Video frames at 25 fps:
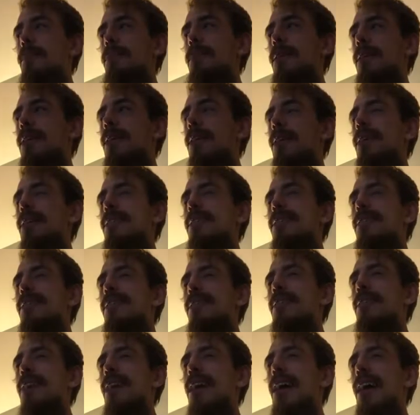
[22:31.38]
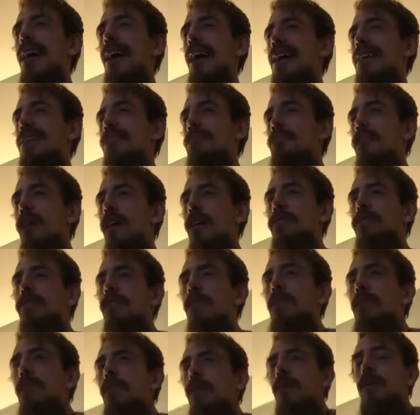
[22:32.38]
Because as above,
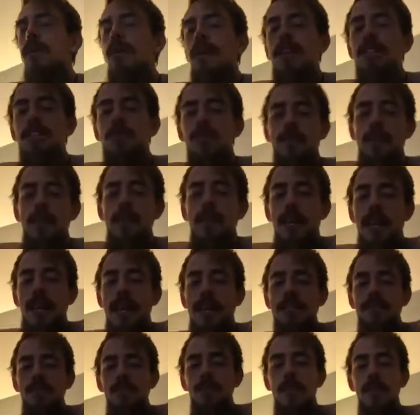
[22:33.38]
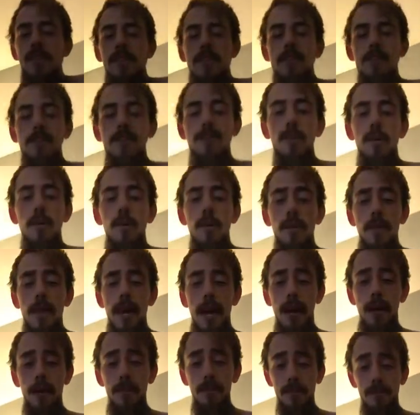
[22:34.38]
so below, as within, so
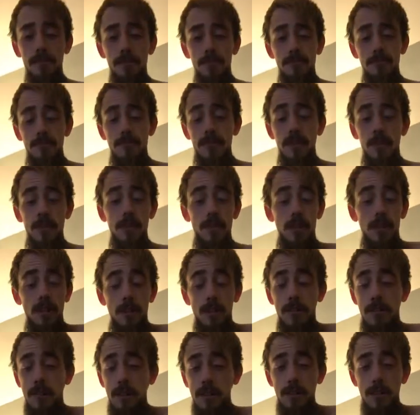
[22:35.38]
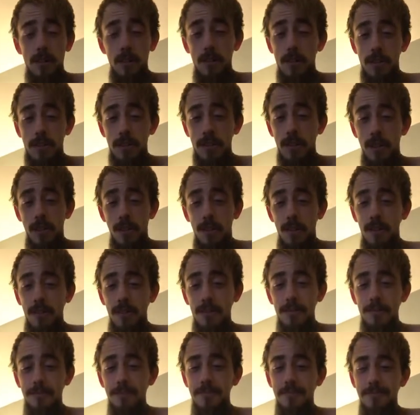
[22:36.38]
without, so the universe, so the soul.